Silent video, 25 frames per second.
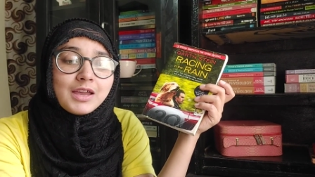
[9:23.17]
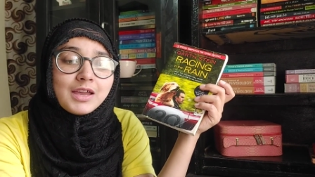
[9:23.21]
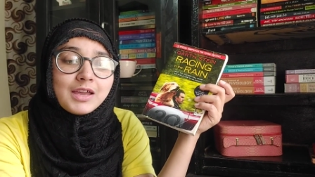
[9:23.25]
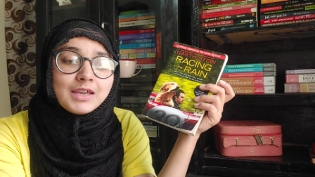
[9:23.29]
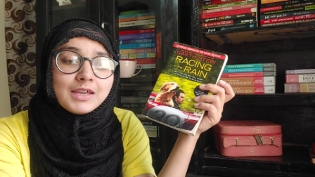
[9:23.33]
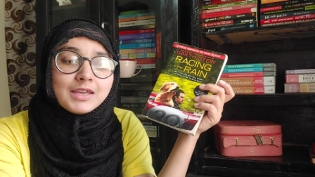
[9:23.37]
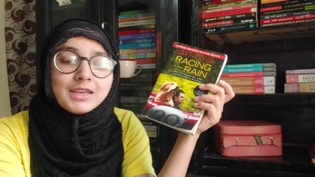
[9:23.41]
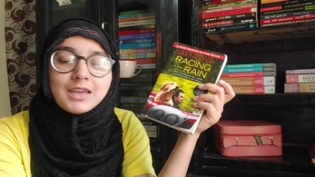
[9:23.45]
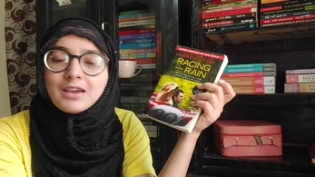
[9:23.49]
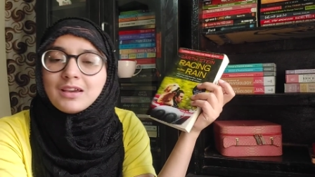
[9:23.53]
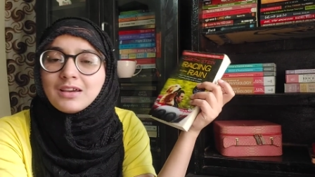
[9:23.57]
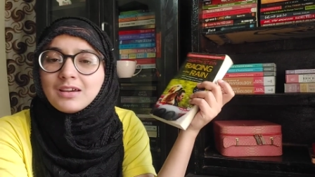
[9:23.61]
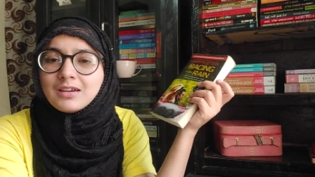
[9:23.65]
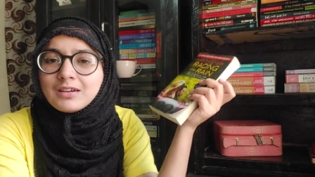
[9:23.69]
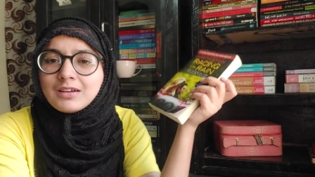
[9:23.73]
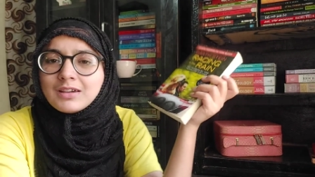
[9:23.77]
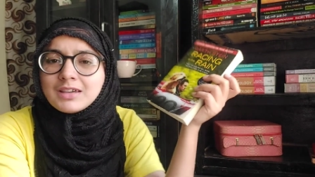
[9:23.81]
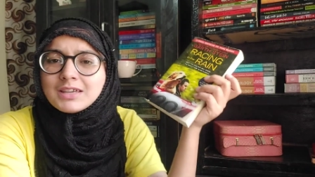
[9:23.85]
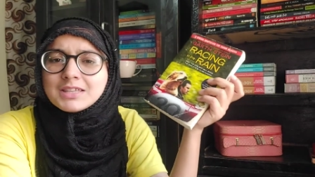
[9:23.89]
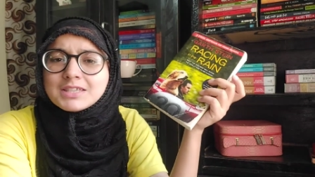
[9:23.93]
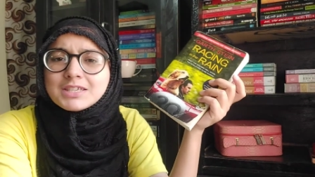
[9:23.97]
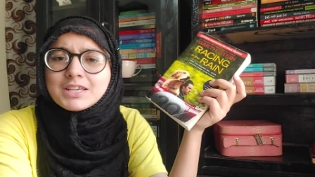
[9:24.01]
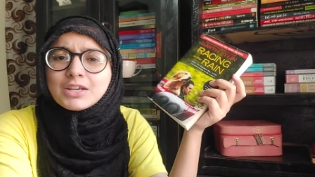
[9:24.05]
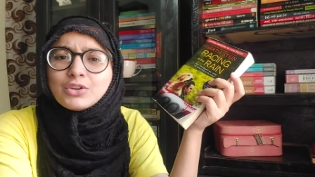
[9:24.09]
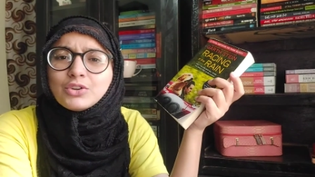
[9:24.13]
yeah,
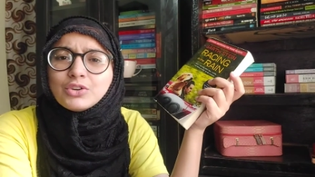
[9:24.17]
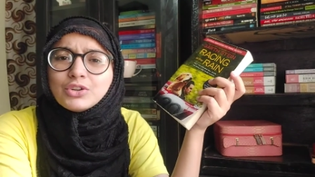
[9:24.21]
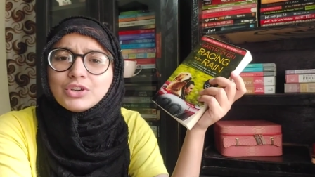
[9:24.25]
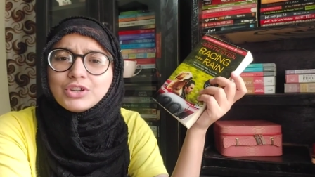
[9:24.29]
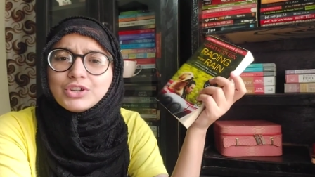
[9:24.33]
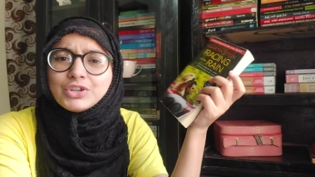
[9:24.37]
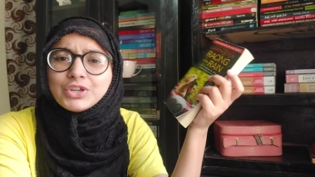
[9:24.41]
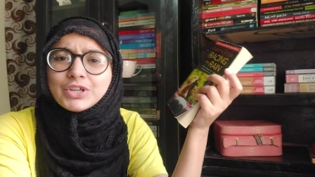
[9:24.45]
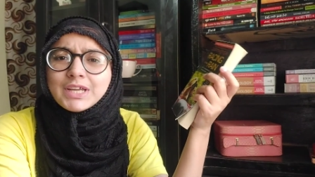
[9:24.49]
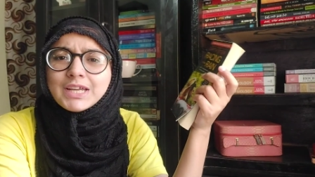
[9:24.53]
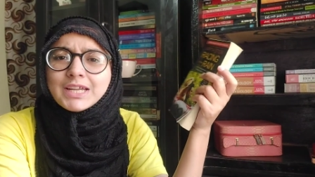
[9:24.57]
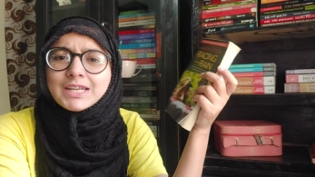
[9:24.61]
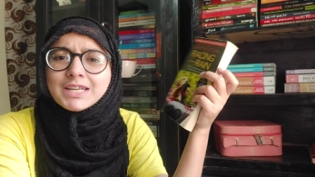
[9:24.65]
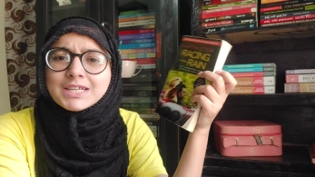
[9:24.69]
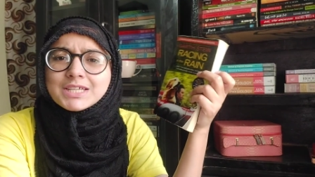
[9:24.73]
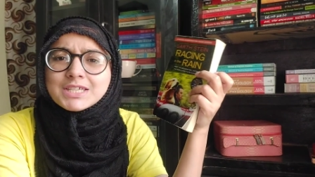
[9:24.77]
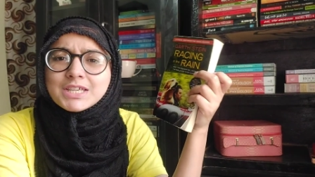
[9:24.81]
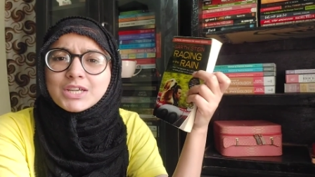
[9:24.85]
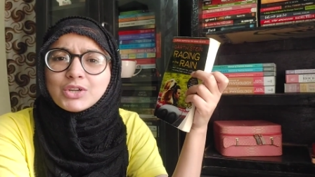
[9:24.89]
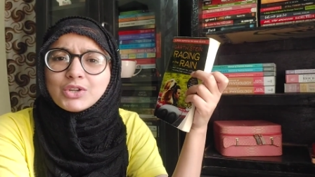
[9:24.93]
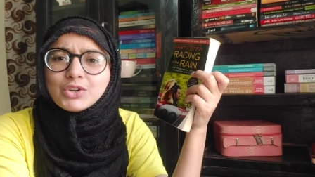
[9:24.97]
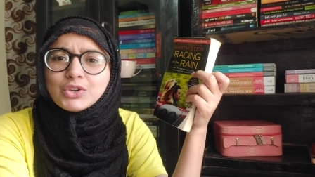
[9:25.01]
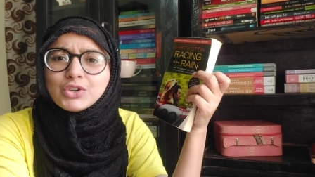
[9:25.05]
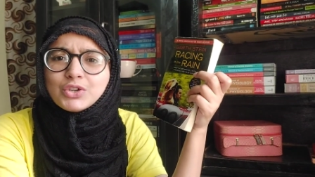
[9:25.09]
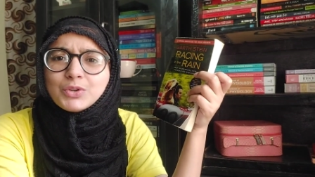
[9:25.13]
it's a good read. It's
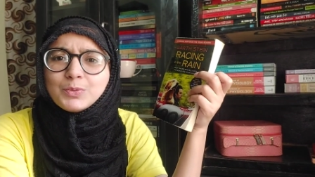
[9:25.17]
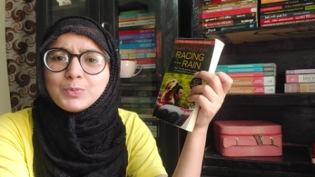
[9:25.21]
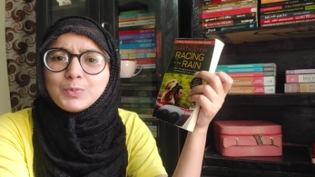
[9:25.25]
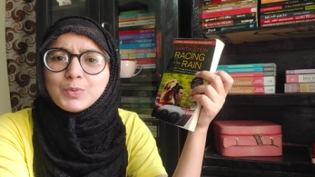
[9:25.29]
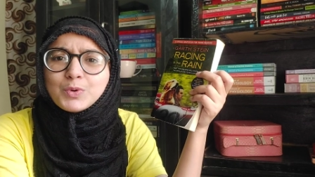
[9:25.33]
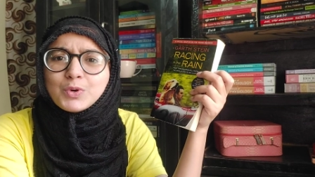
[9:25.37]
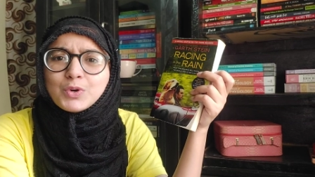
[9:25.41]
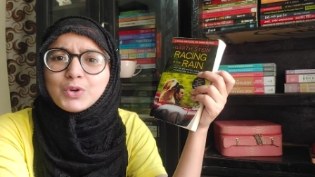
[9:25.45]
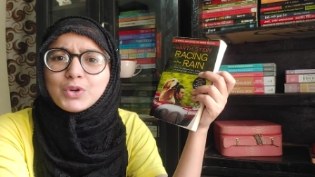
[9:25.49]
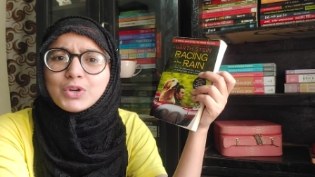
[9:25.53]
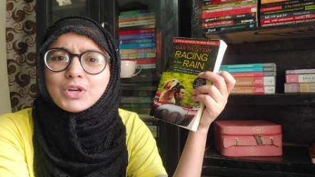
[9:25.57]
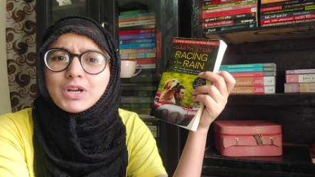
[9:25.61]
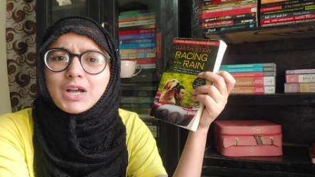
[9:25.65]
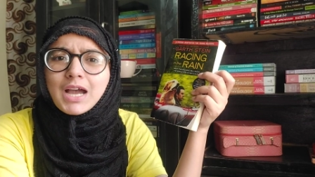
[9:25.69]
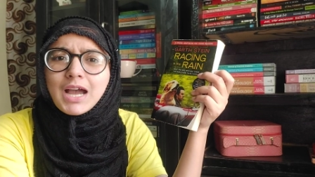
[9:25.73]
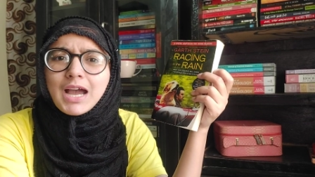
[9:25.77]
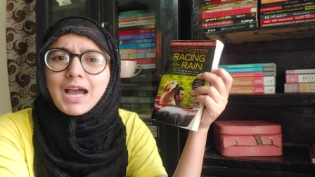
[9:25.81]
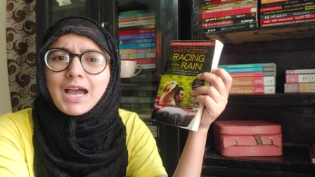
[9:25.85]
a good book.